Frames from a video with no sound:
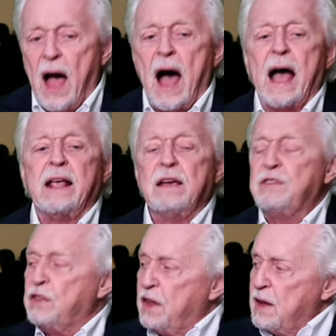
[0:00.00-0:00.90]
I give
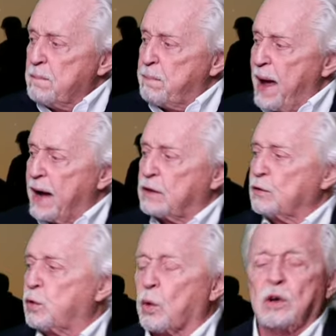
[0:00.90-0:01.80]
you the impact
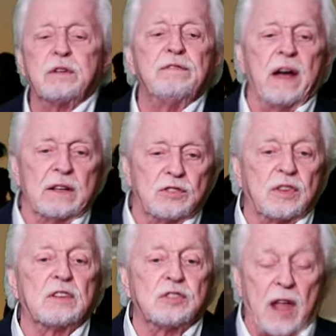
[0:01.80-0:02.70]
of world events
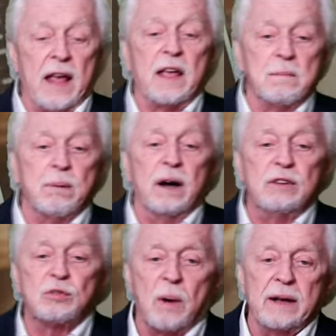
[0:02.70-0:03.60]
that's taking
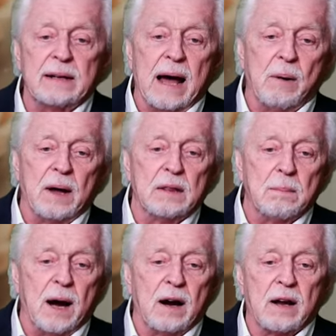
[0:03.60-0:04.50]
place right now on the
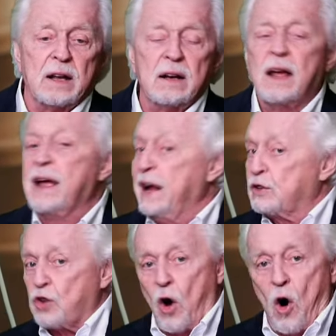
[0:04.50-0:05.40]
market.
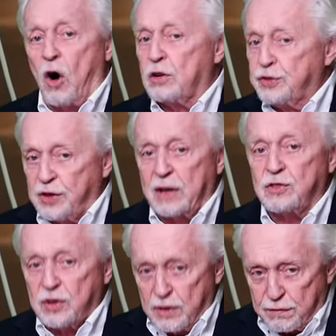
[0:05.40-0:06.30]
It's all
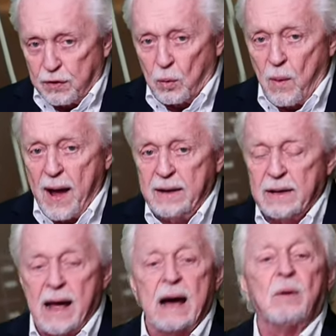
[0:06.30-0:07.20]
sensitive for right
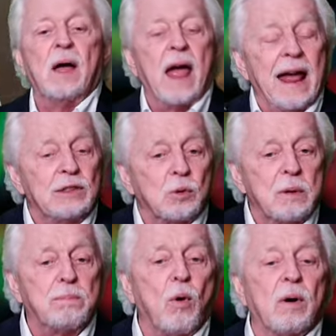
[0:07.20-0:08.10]
now, and the
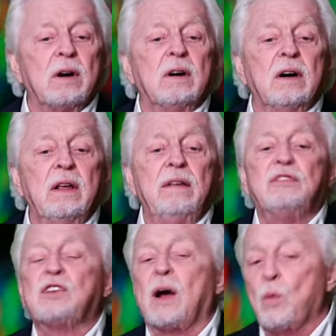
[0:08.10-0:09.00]
report
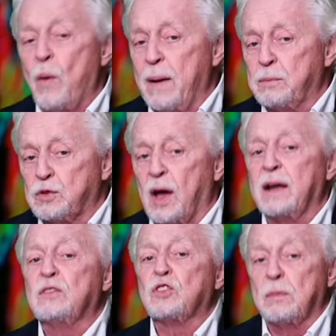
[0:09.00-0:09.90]
leaves our
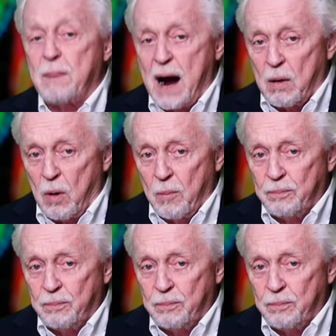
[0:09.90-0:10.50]
website tomorrow.